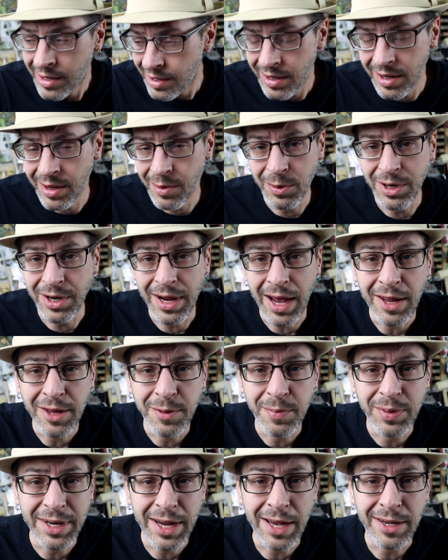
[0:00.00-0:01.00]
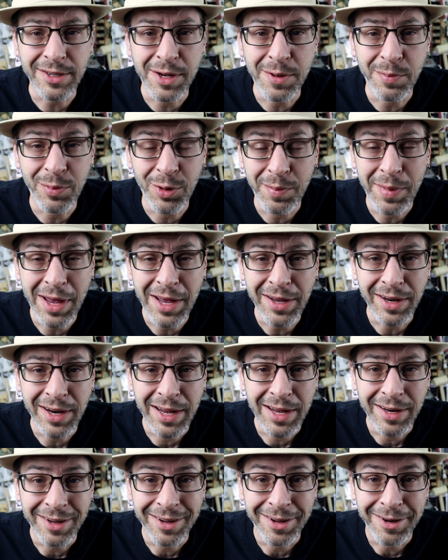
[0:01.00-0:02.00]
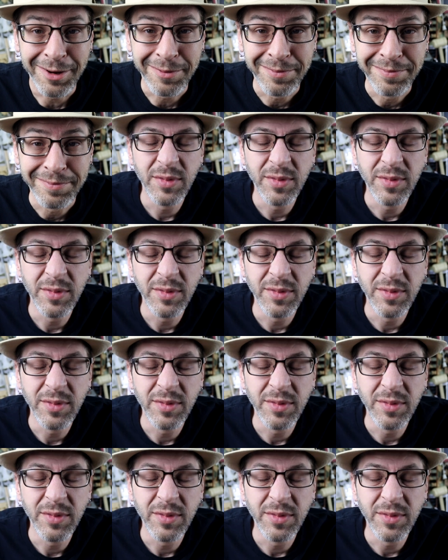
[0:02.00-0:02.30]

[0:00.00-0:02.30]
when you add the potassium permanganate in.